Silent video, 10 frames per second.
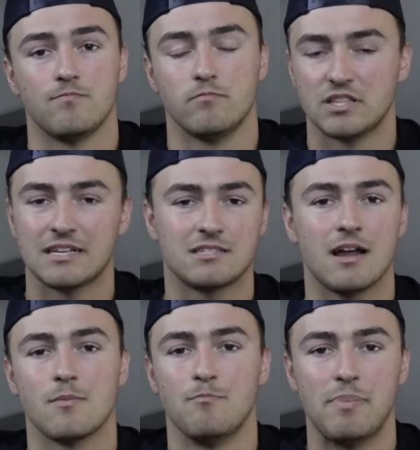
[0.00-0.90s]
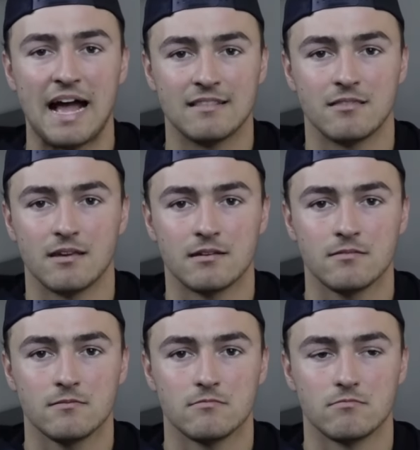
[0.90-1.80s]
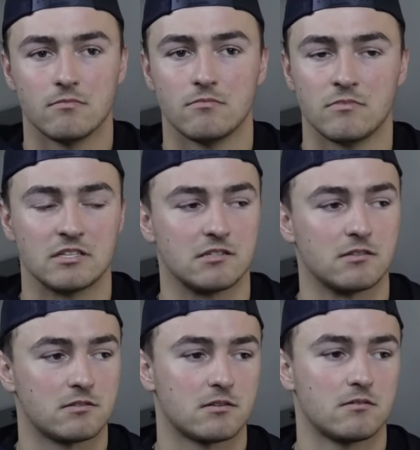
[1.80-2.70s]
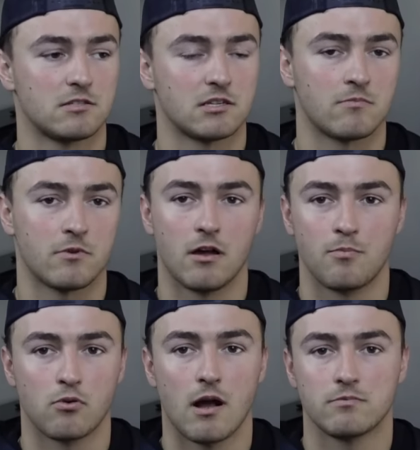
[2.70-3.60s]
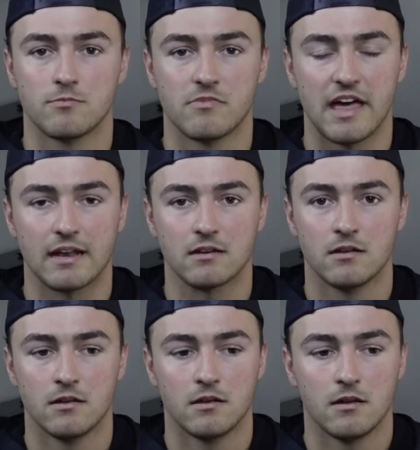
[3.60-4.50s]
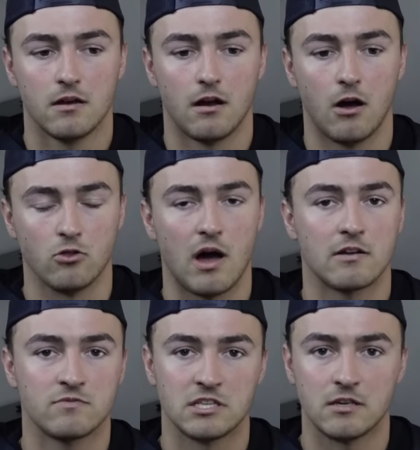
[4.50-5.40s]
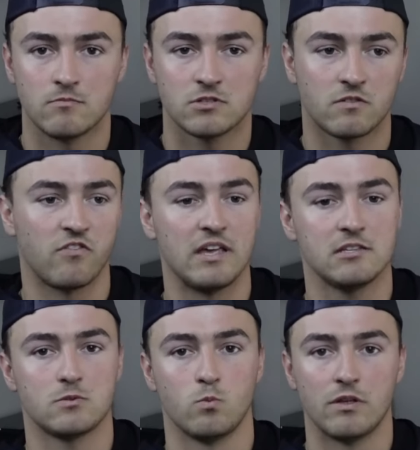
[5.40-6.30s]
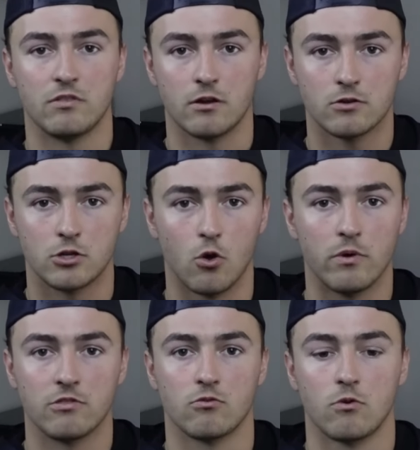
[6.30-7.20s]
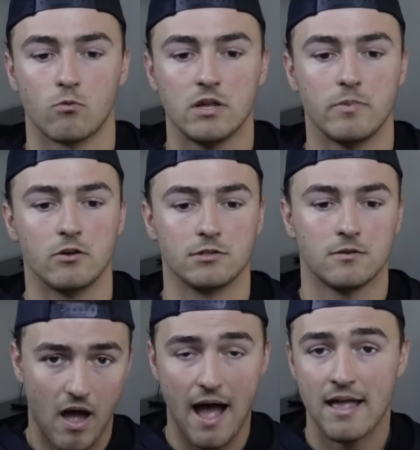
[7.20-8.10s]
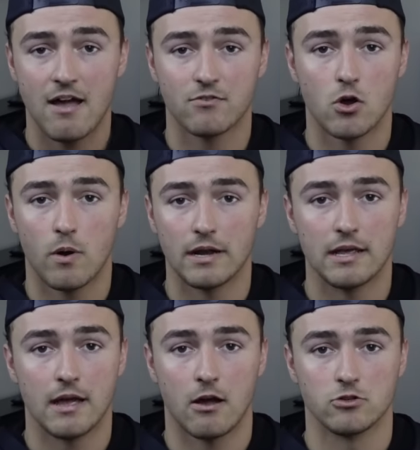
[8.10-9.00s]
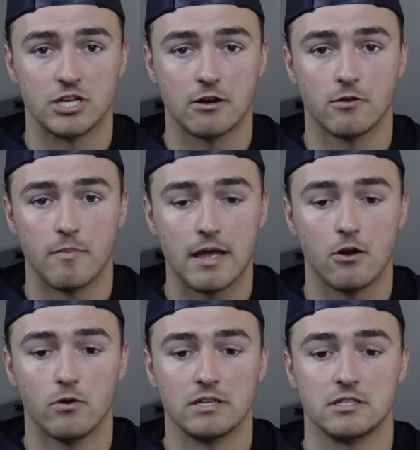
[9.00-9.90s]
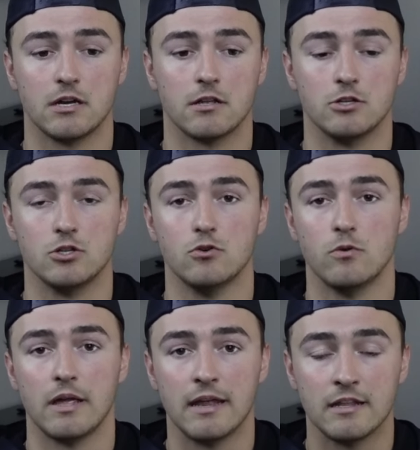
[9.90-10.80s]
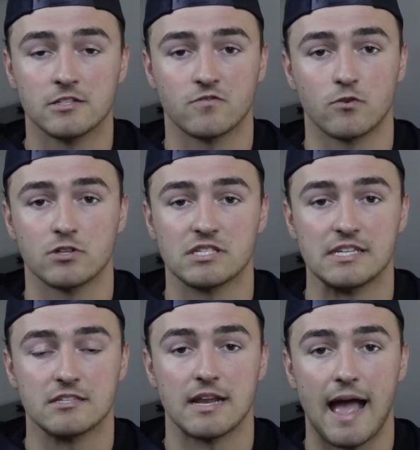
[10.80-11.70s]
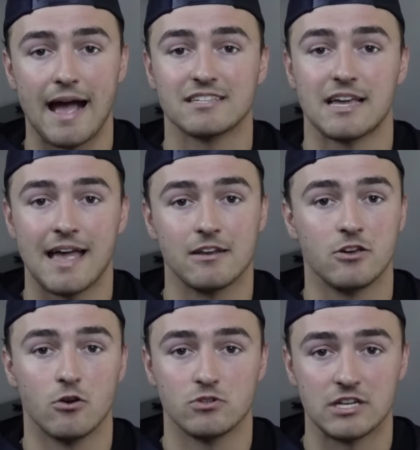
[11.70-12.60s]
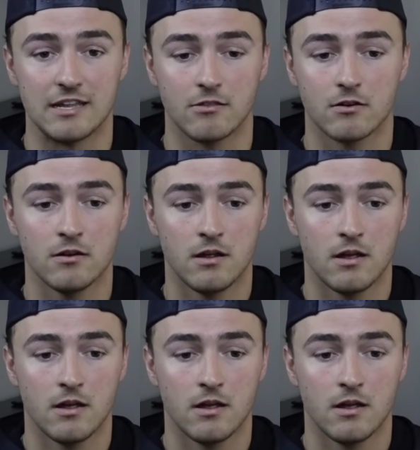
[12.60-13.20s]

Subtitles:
but that's not a bad thing. This is a problem that a lot of teams face when they're going through a rebuild. I have no idea how Jared Mayo is going to do in his first season as a head coach either.